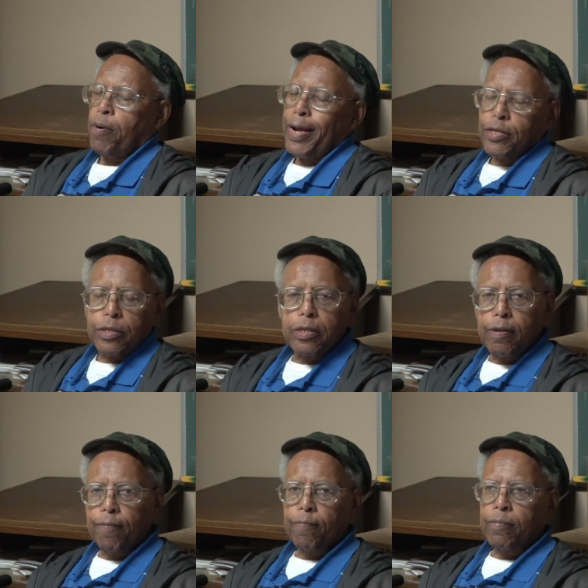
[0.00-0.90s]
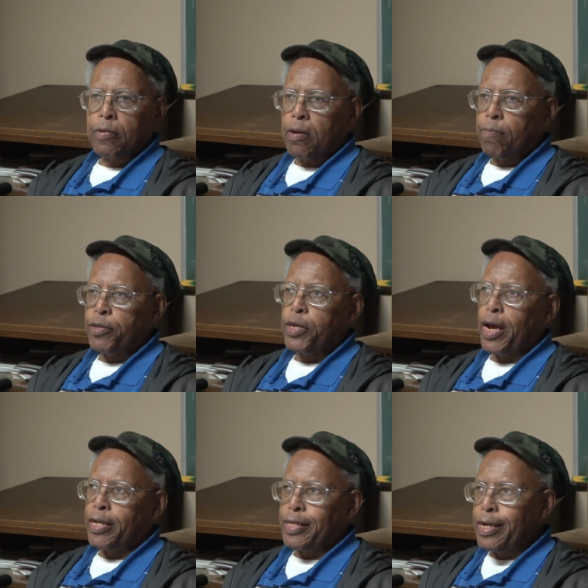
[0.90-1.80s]
price. Sure. But the
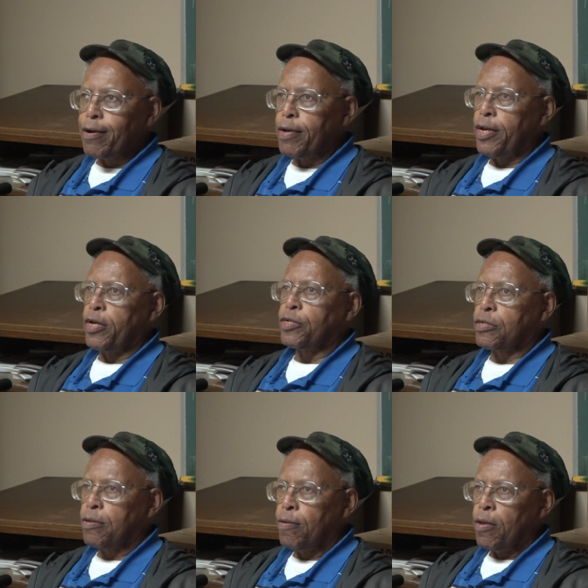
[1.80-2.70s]
idea is